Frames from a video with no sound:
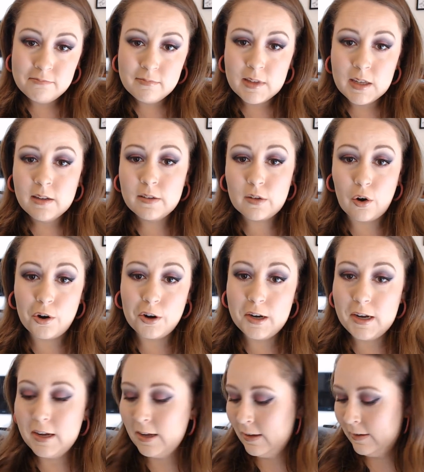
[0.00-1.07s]

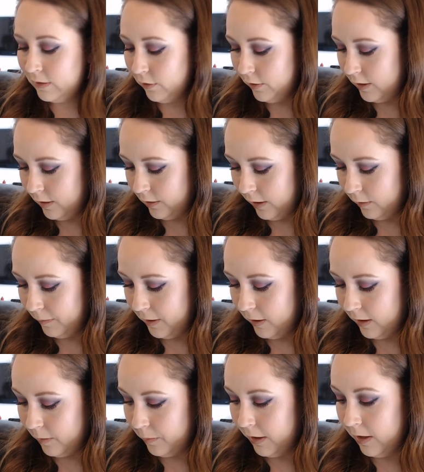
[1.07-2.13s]
Sorry, Cloud Beauty
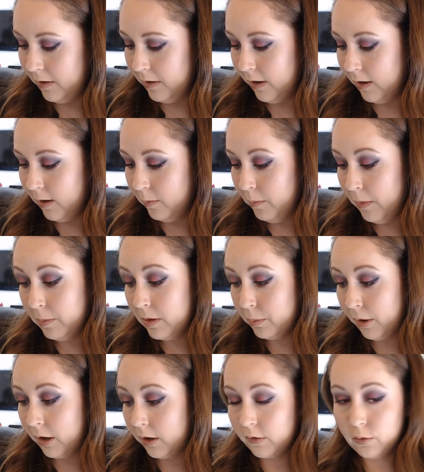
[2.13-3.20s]
Company. Maybe the
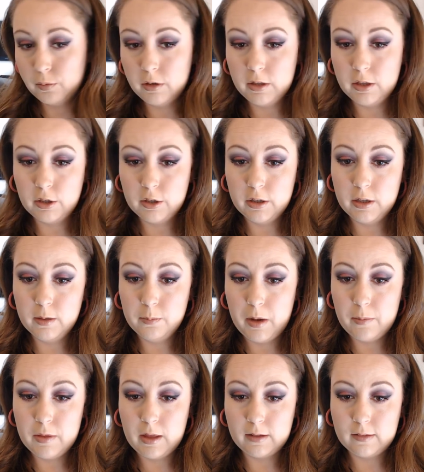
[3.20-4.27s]
products are really good.
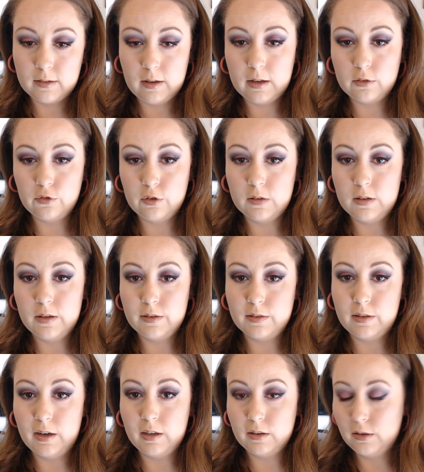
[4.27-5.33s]
Maybe that's like just the
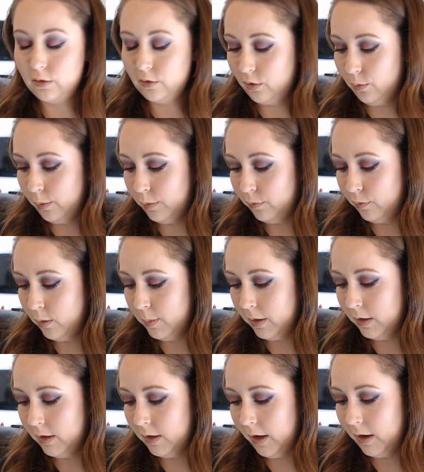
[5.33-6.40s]
aesthetic that they're going for,
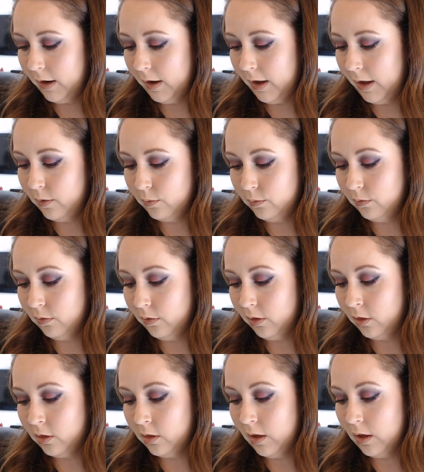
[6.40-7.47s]
but I don't
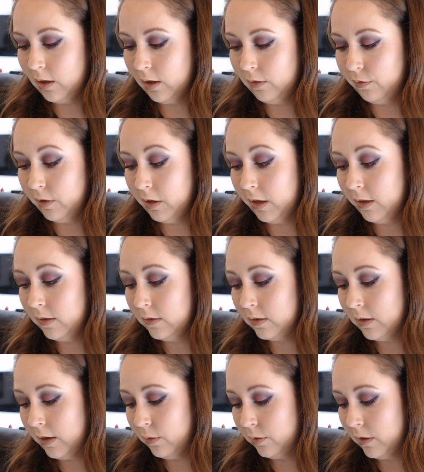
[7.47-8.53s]
think, if it is,
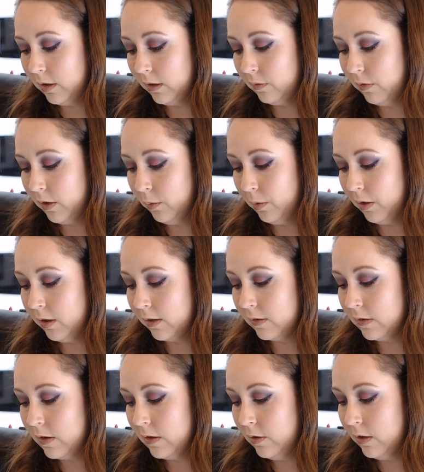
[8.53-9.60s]
I don't think it's very well
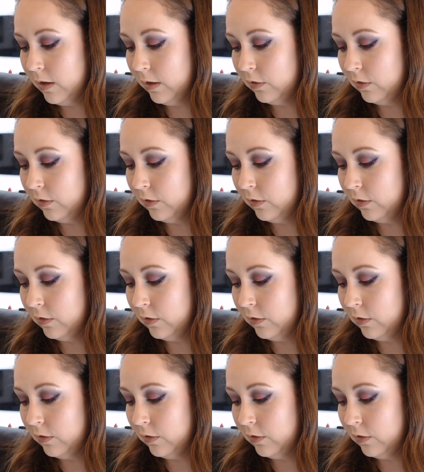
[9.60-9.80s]
executed.